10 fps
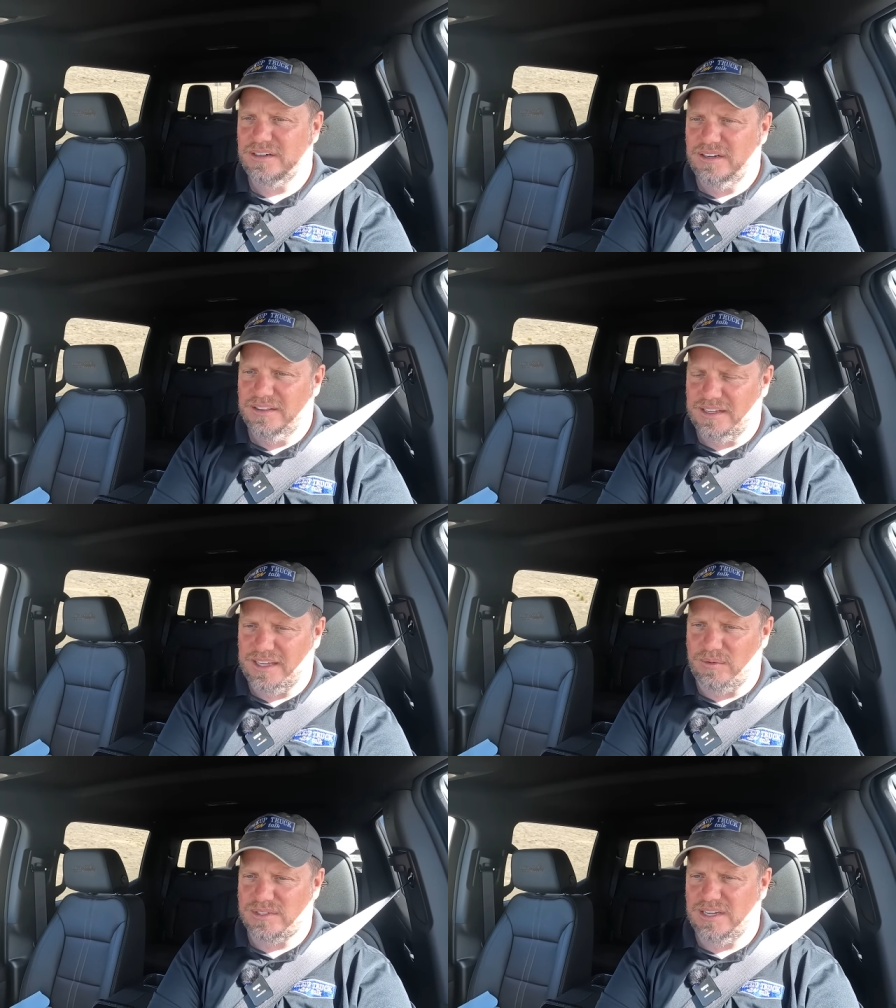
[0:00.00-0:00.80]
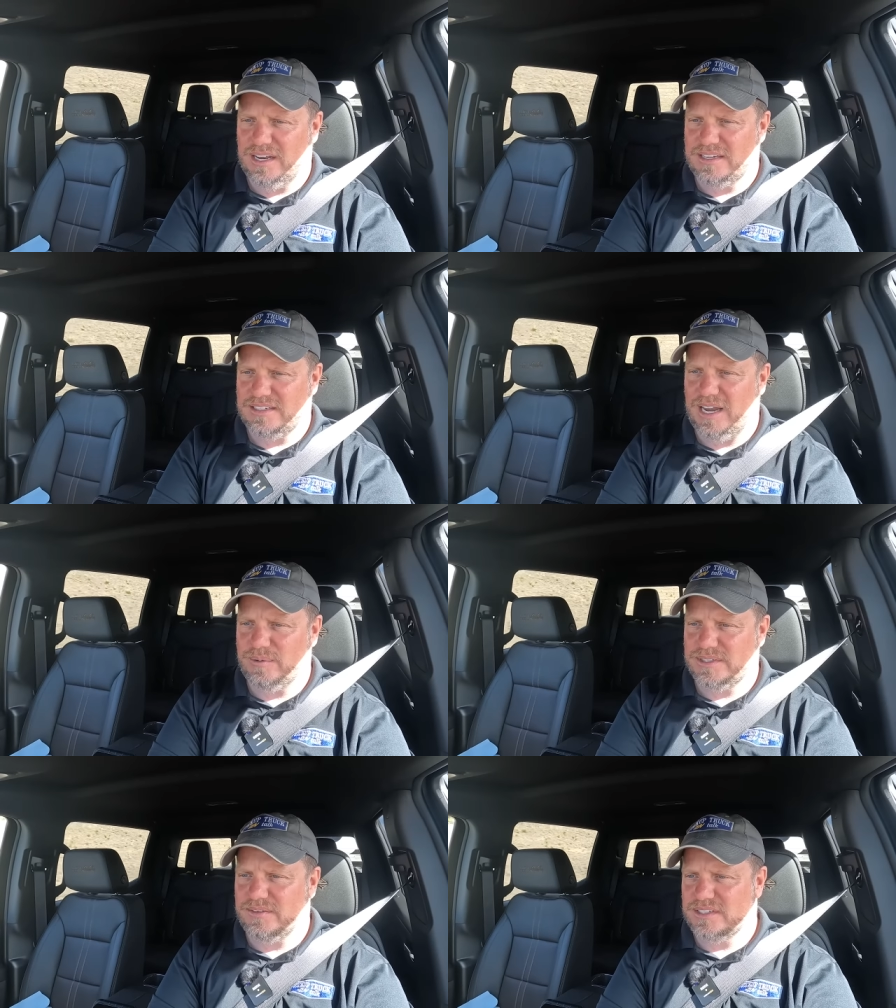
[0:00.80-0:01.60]
I think that was today's high,
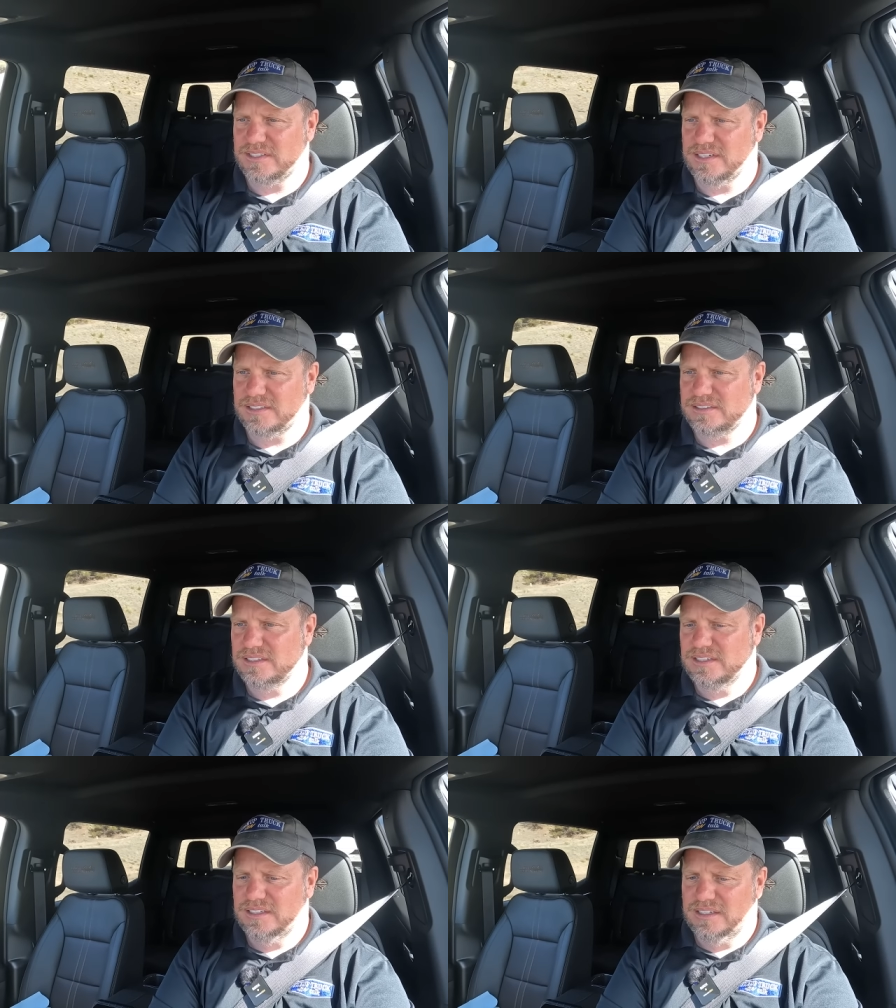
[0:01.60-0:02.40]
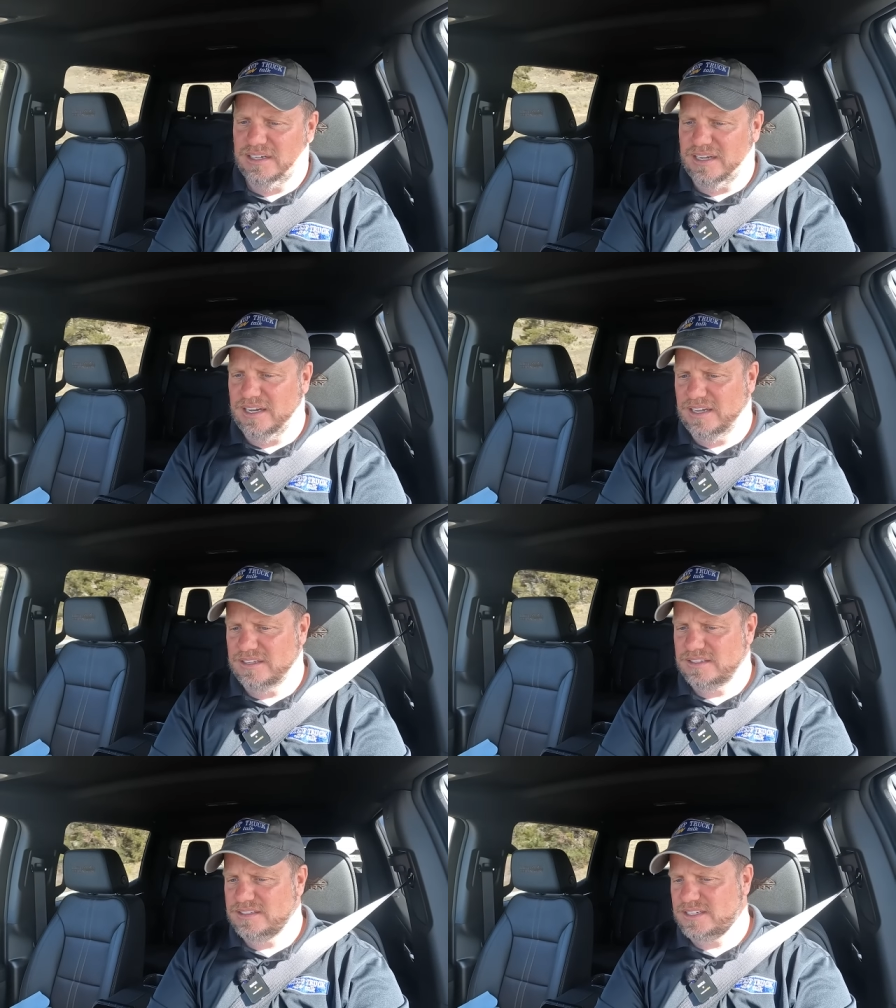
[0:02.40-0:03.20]
was 76,
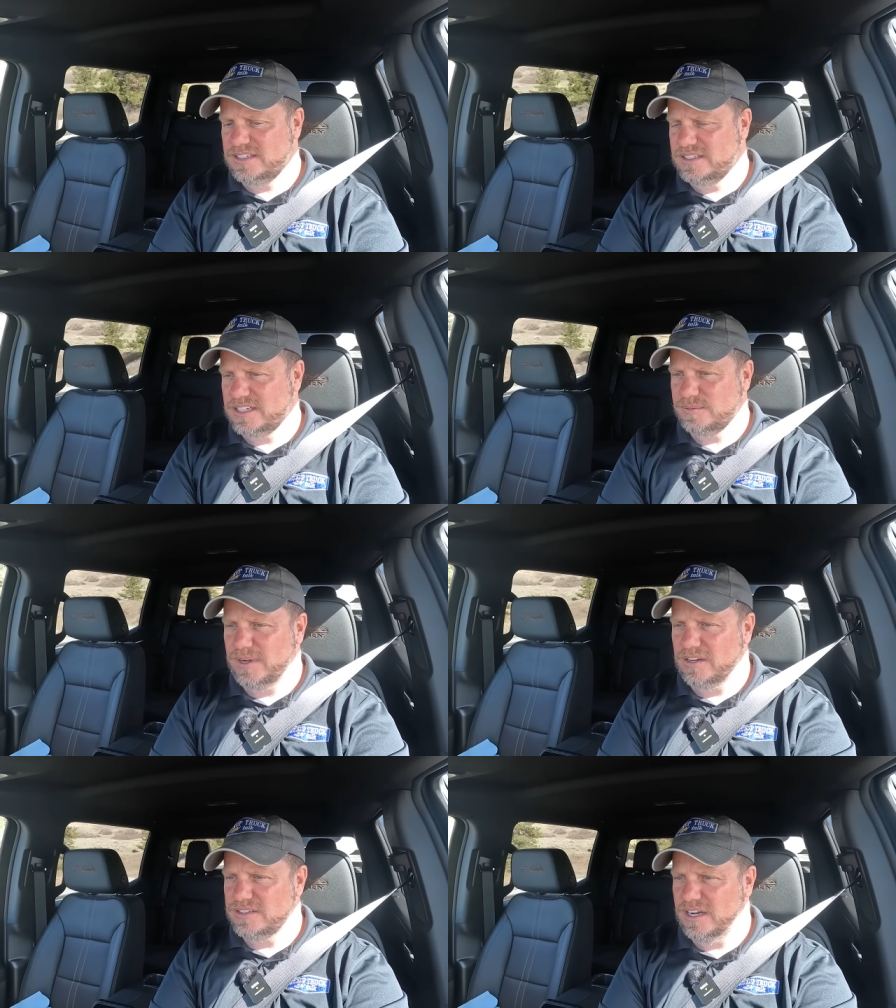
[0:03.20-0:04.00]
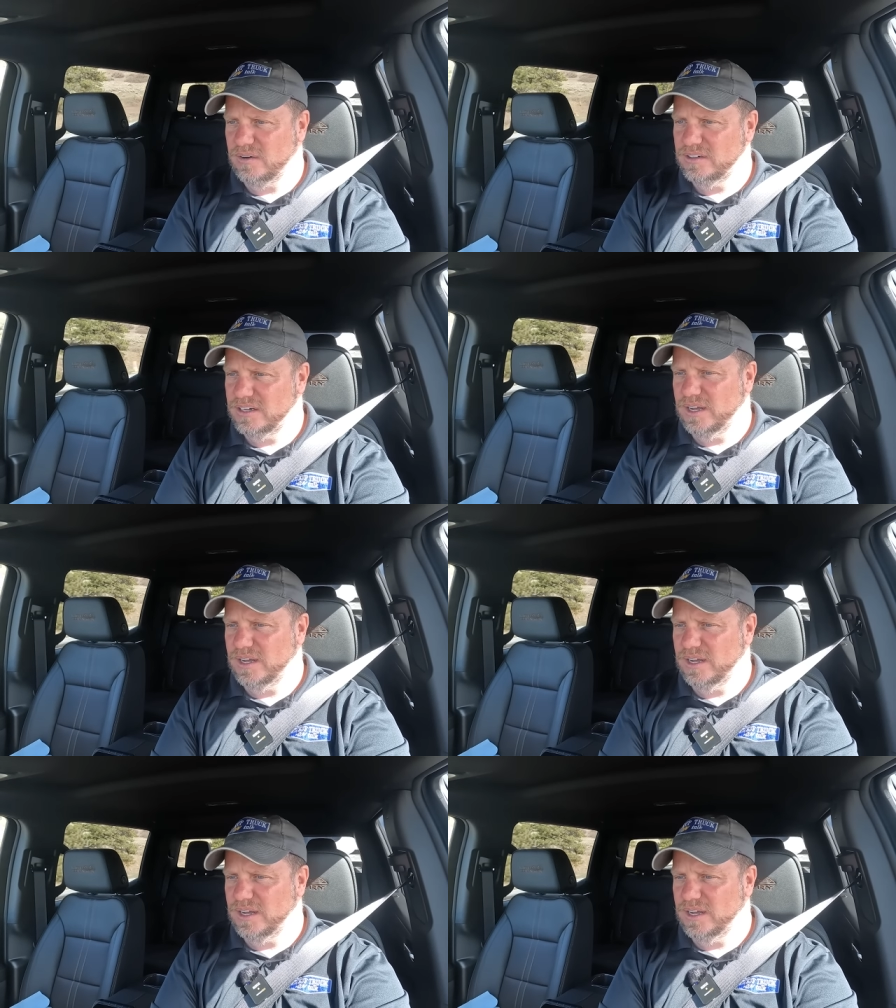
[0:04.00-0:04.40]
and 66 miles an hour.